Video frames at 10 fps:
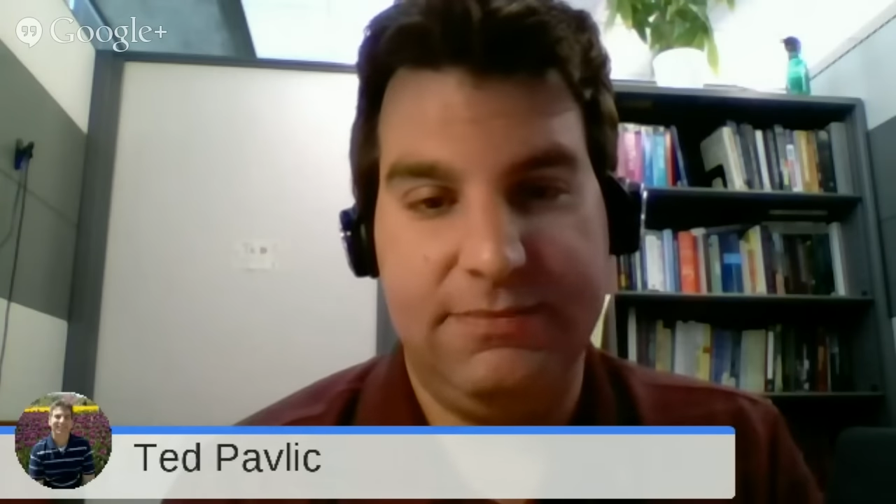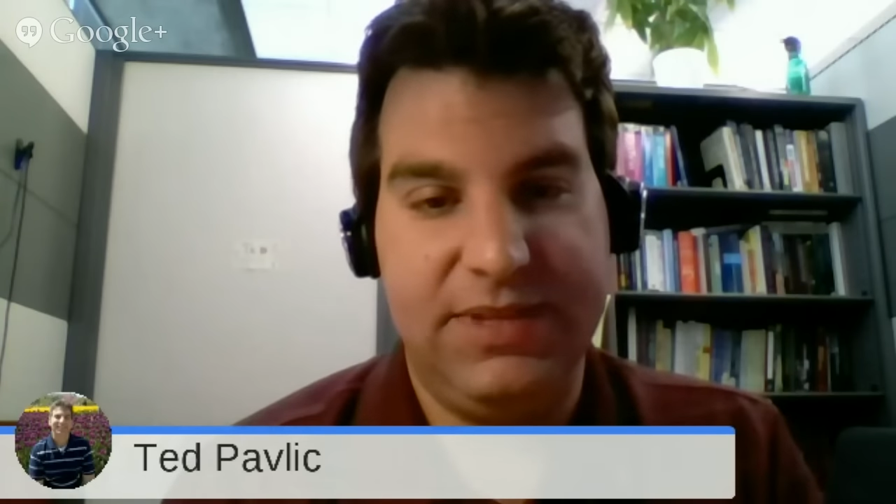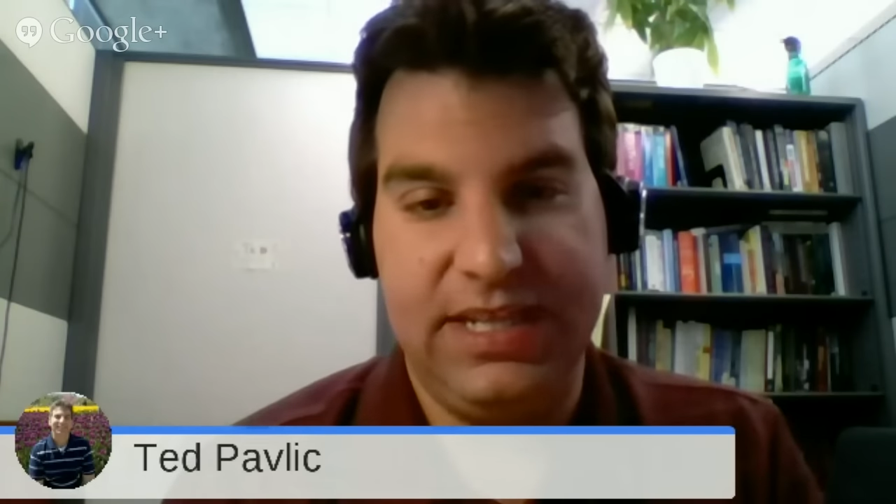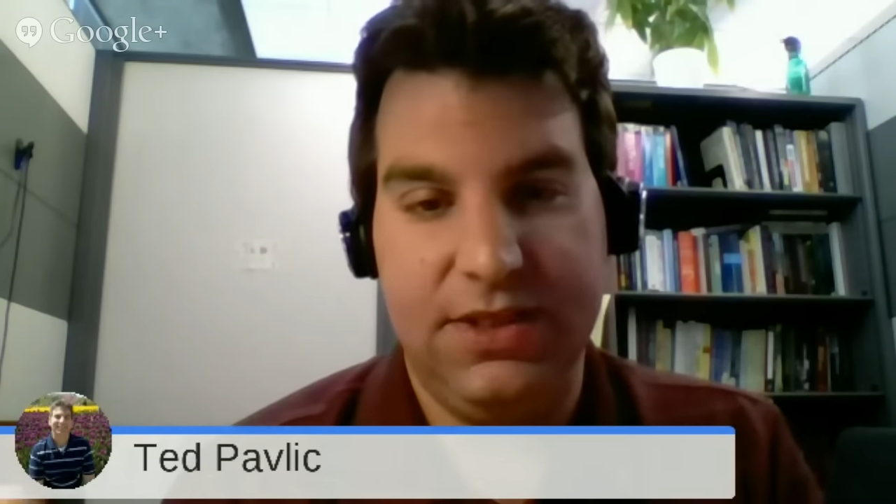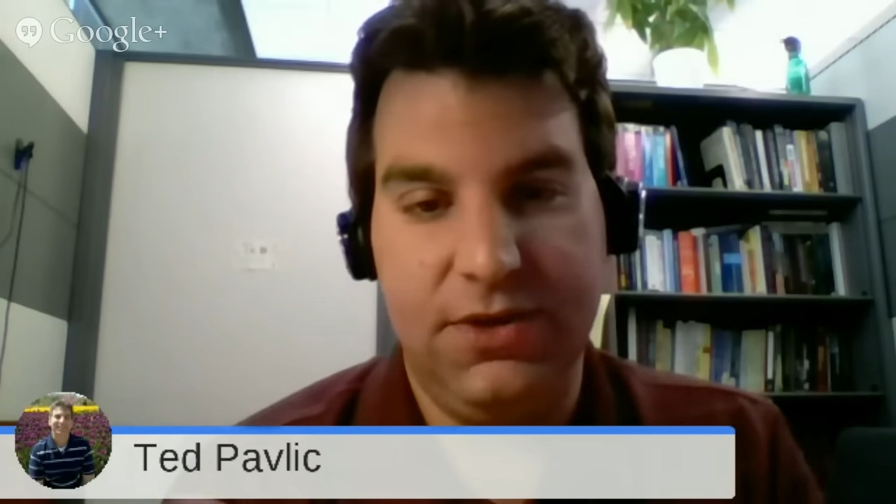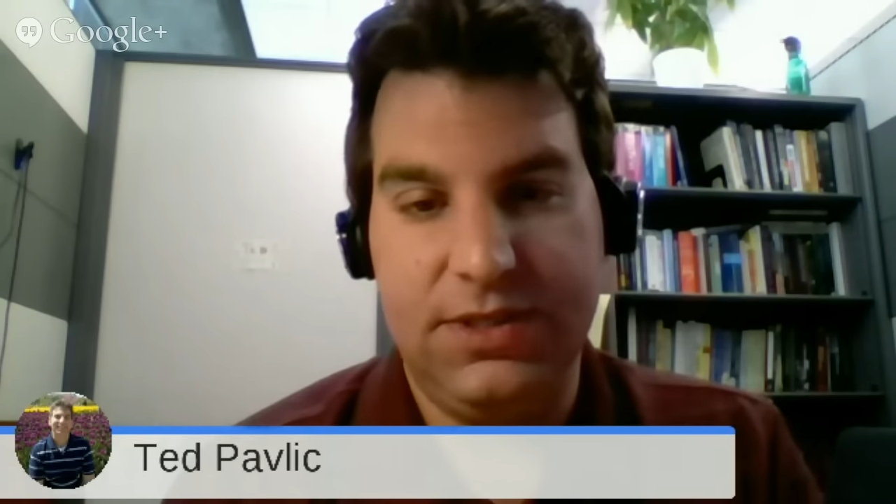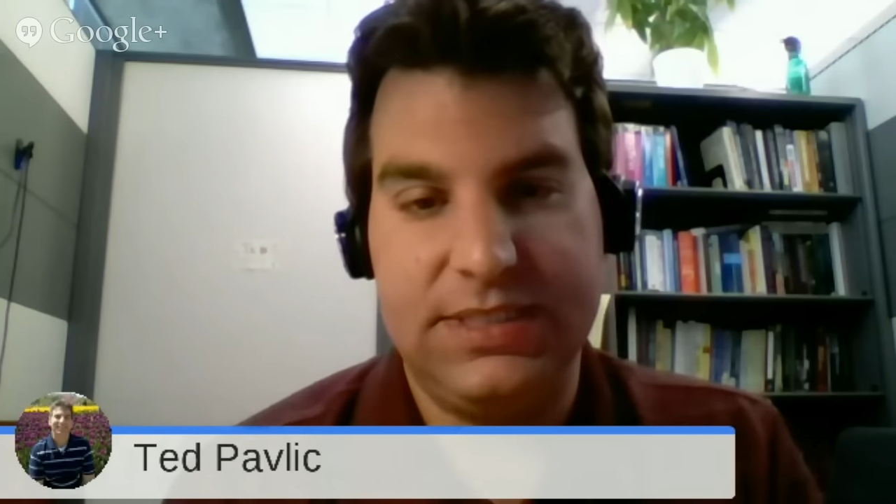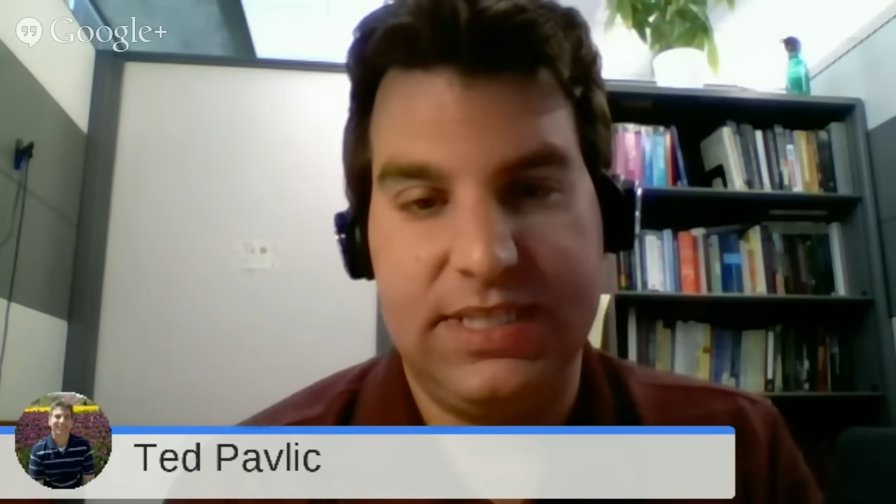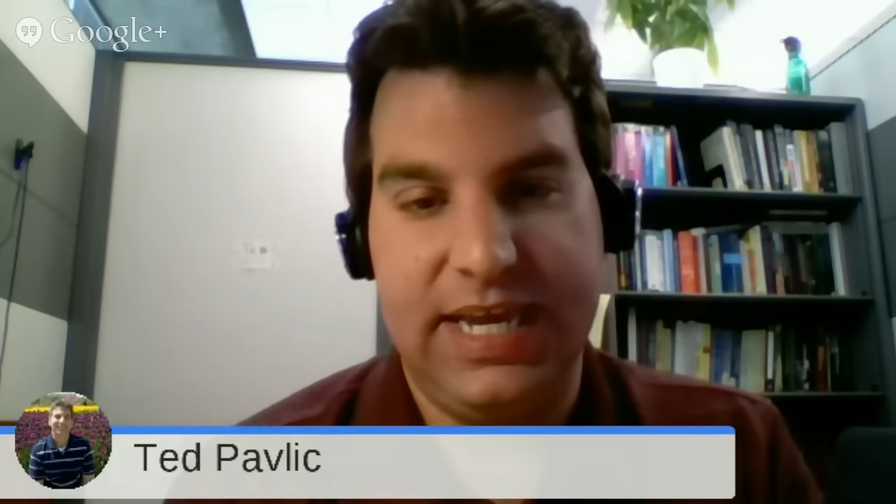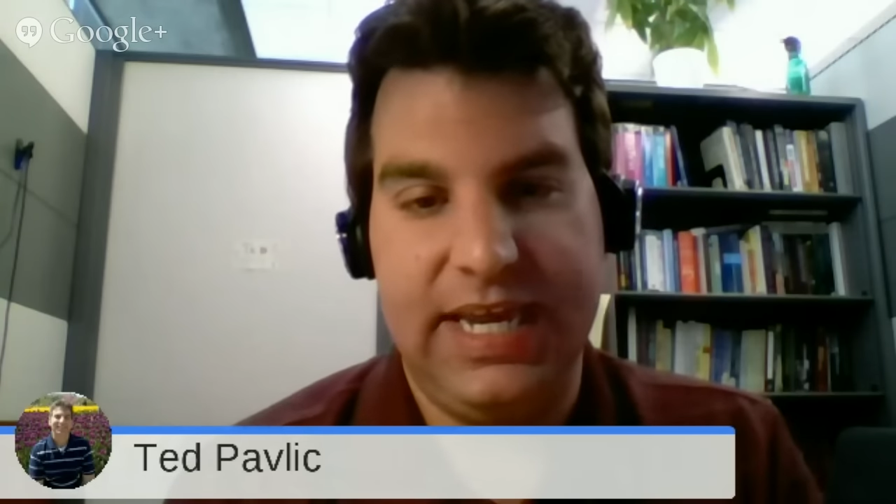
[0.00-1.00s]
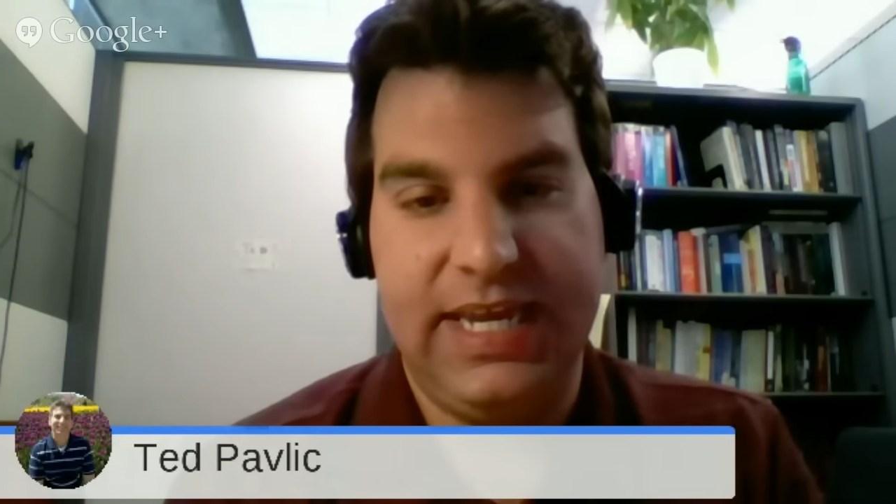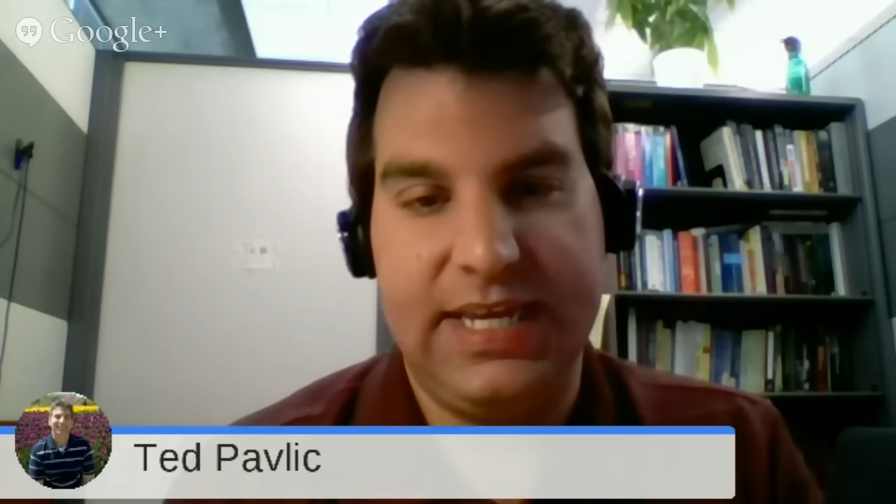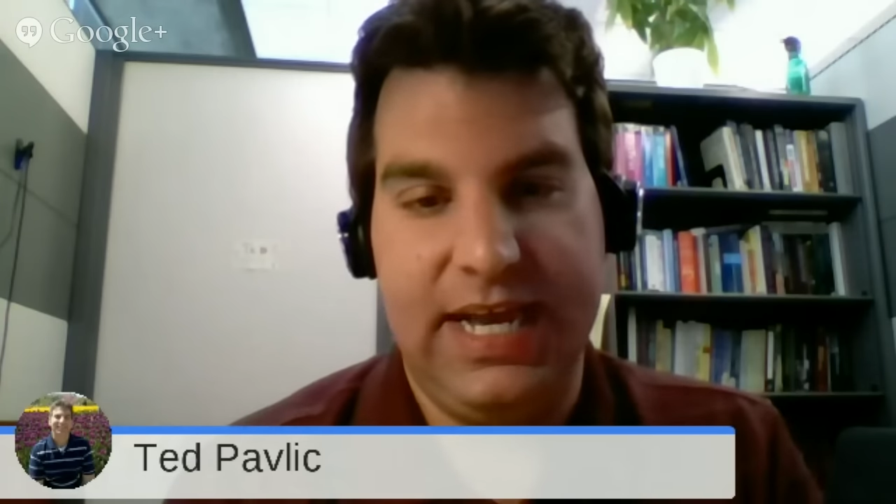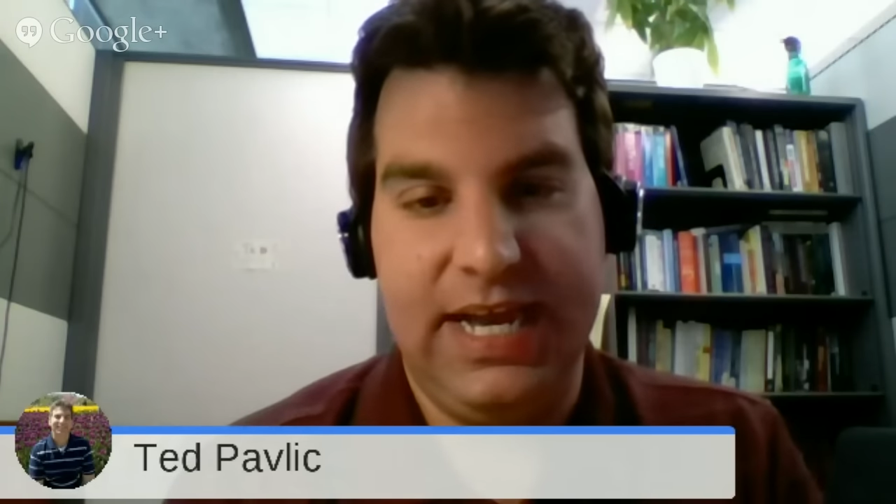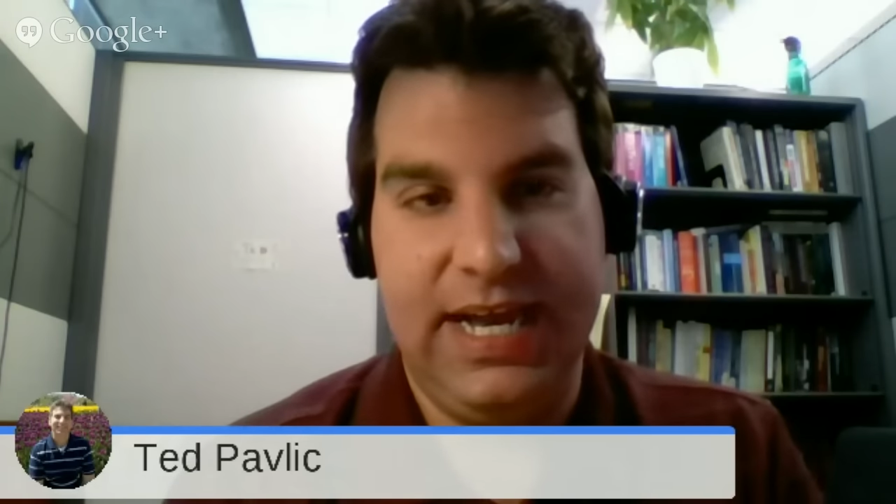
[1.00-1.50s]
something that looks like
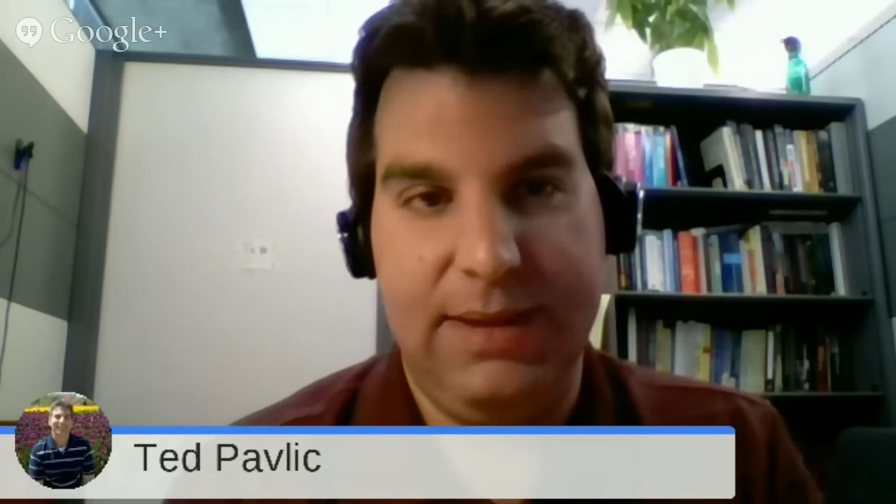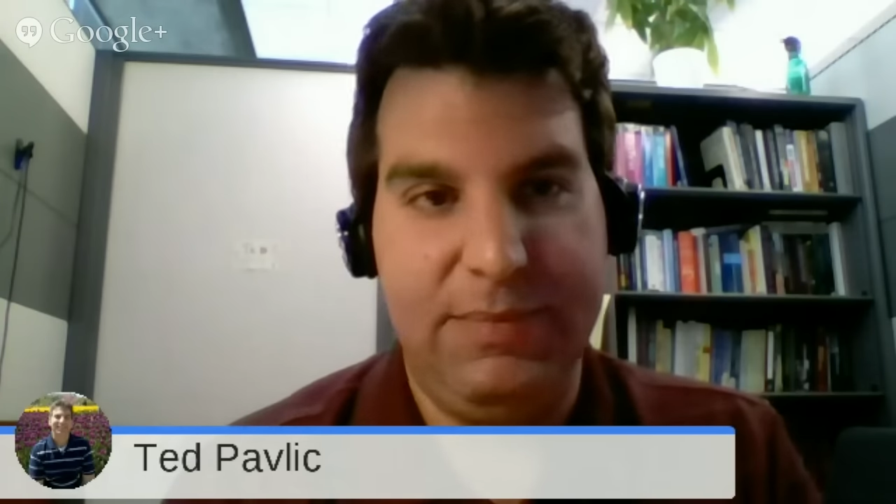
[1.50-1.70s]
a